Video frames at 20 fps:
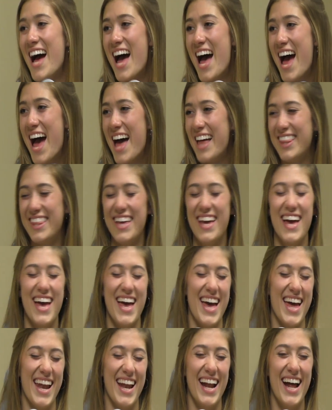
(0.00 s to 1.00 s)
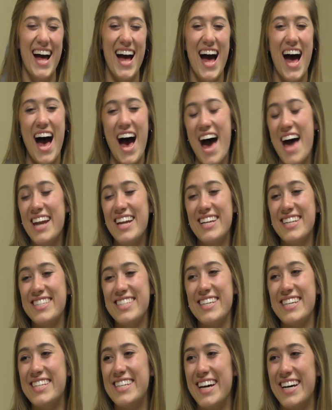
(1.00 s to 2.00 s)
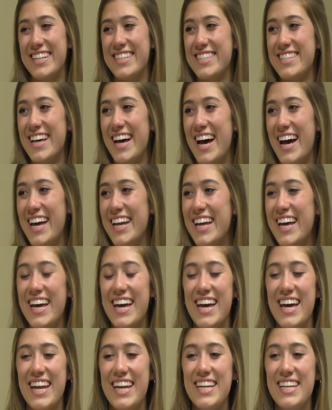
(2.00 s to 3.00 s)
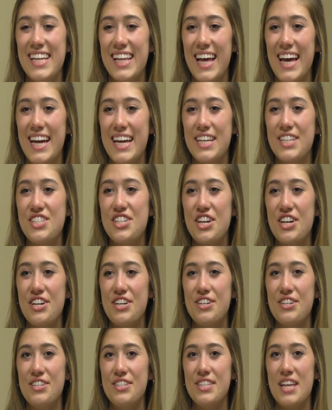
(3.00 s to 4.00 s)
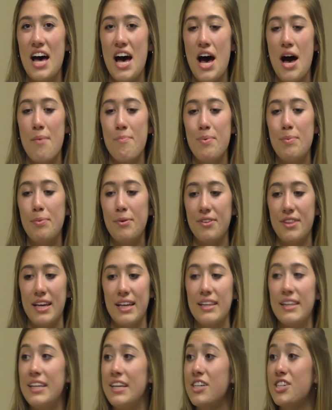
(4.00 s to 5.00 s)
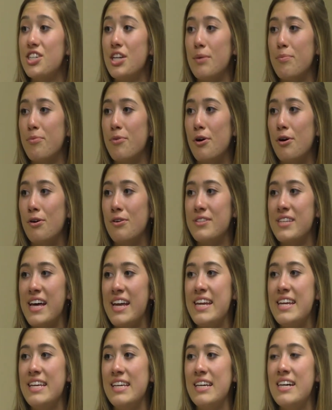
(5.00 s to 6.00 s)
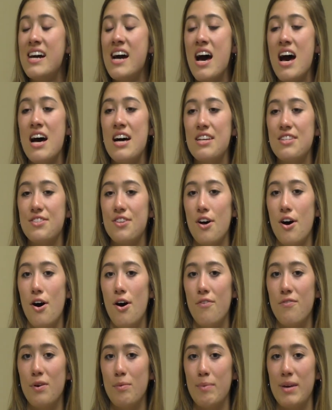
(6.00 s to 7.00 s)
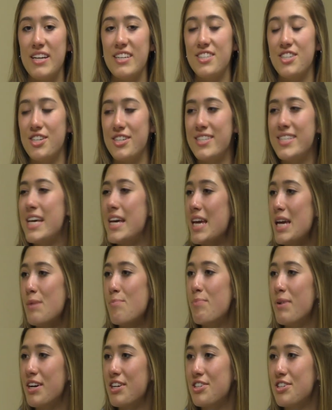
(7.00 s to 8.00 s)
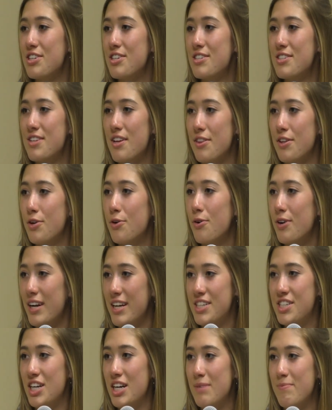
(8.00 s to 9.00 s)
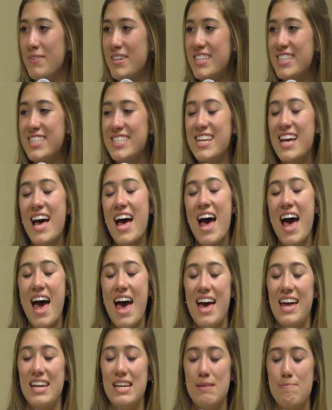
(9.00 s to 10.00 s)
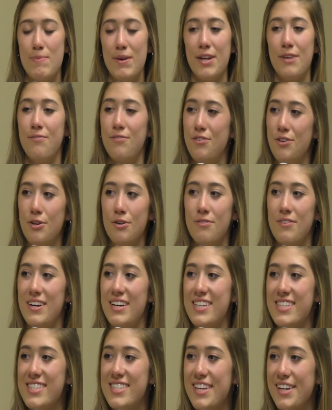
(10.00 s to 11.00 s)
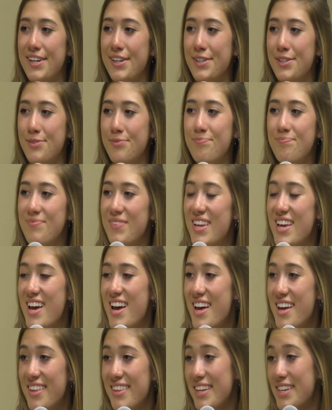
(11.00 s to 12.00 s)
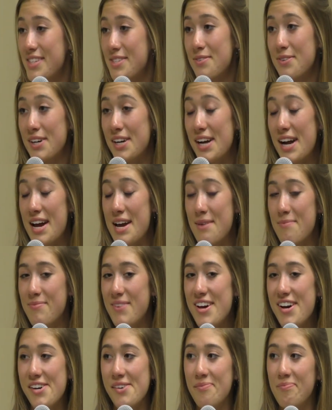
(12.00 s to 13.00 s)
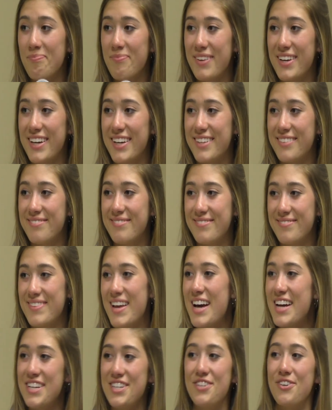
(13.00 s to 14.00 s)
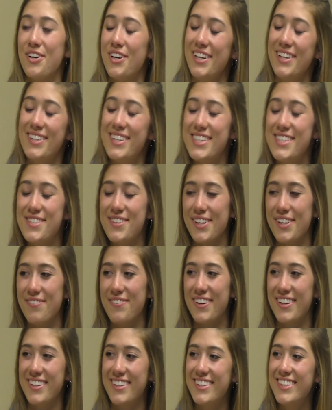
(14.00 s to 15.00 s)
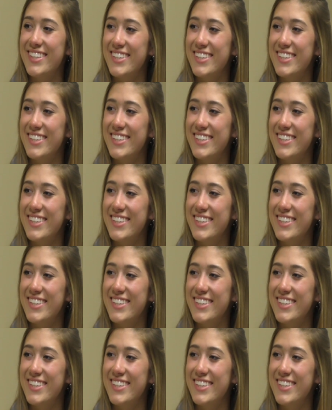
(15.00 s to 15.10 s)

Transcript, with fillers: And then I didn't see a downside, and he like chose um, people with like leadership roles that he saw from like just taking pictures on the court at tournaments, and emailed a few of us. So that's where I am now, and I enjoy it. It's really fun.